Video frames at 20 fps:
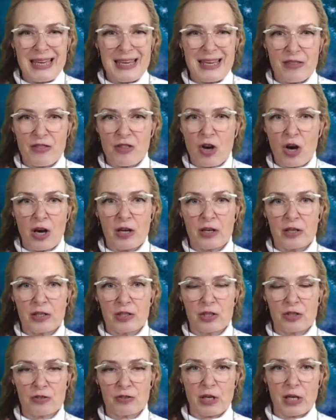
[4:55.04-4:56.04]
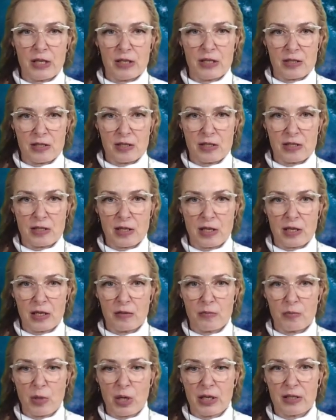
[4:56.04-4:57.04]
not in the right
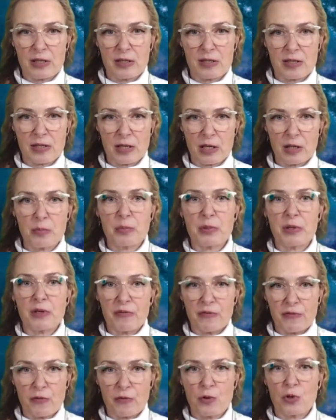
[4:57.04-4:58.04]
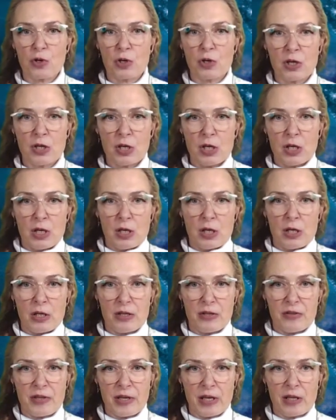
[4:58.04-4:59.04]
set mindset before,
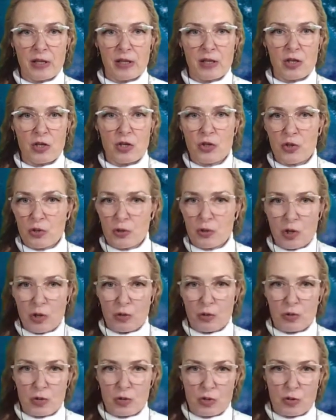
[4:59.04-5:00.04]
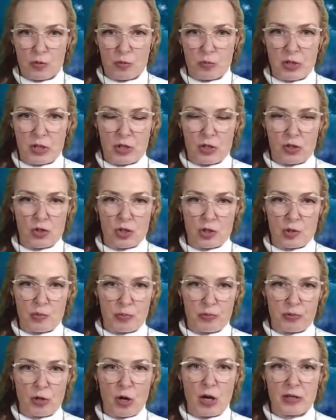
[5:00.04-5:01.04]
then you're going to be just
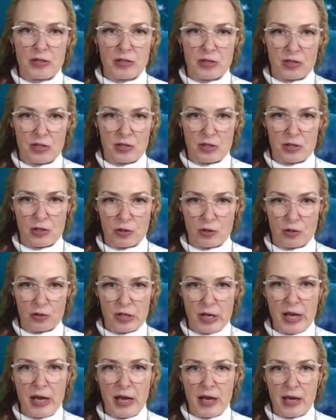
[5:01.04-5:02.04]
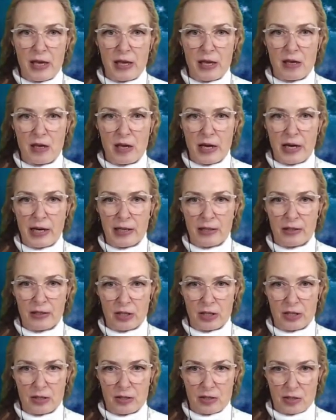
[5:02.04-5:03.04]
processing your day, and
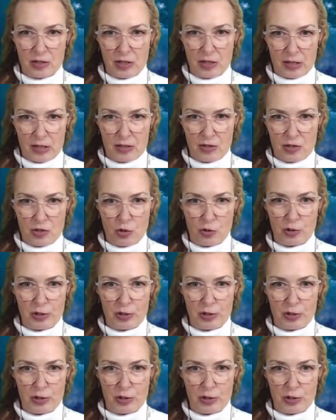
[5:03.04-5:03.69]
it gets so